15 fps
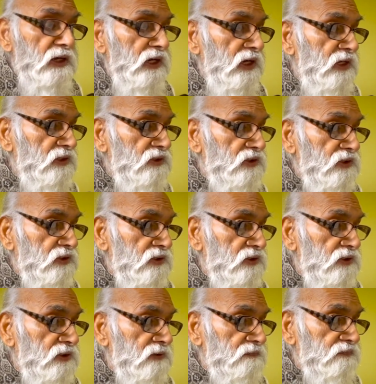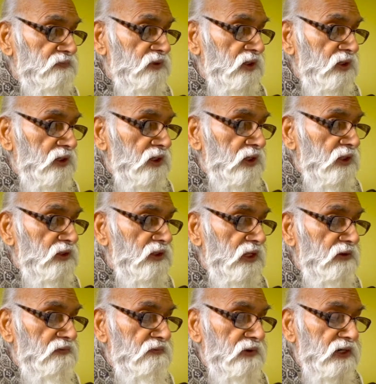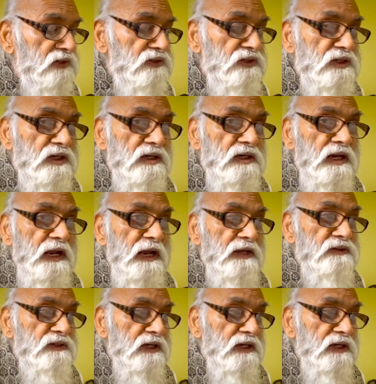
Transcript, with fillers: agent. They function as a